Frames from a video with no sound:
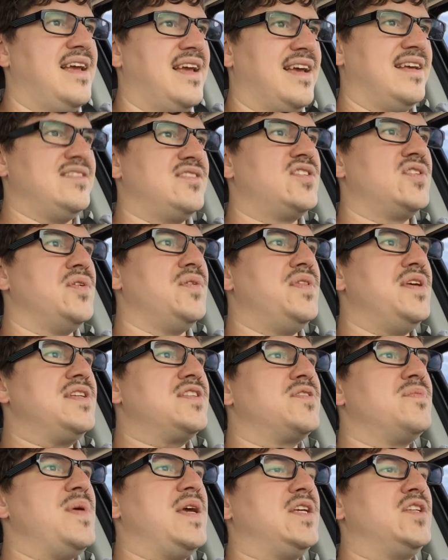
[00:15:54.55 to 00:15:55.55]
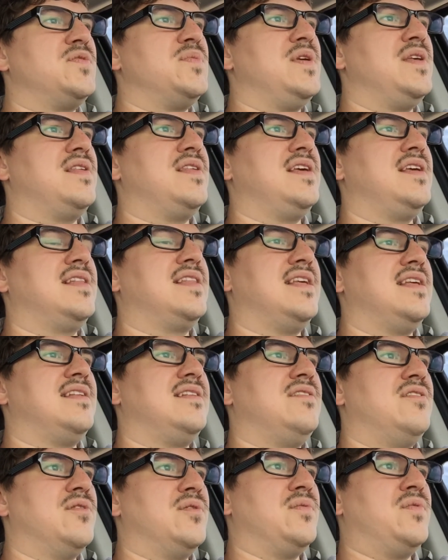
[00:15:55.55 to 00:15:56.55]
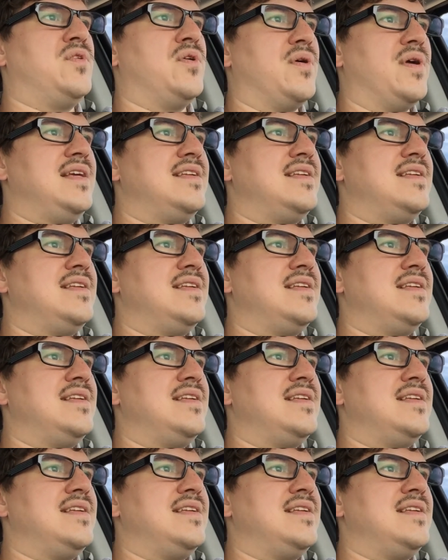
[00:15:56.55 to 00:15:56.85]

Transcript: And so this makes me think that there